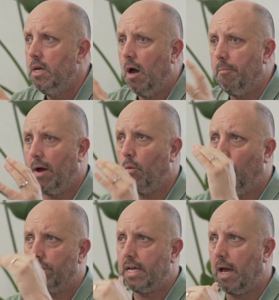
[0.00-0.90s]
about
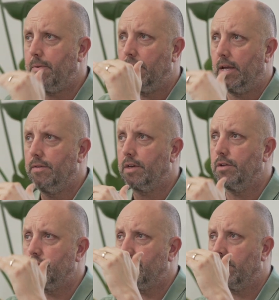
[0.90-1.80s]
what's happening in the
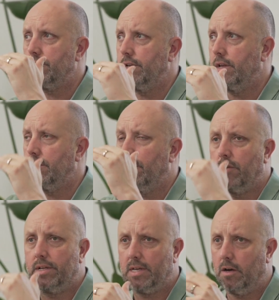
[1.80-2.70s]
construction and
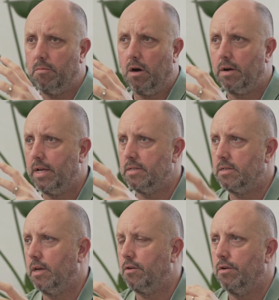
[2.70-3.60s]
retail markets
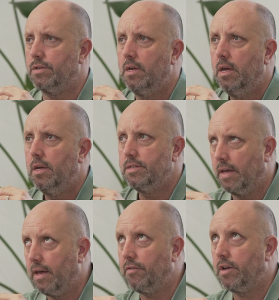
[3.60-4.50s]
across
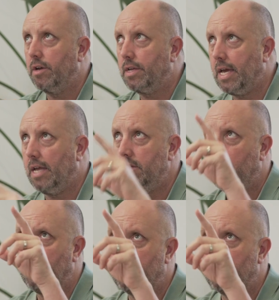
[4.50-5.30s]
South Africa, Kenya,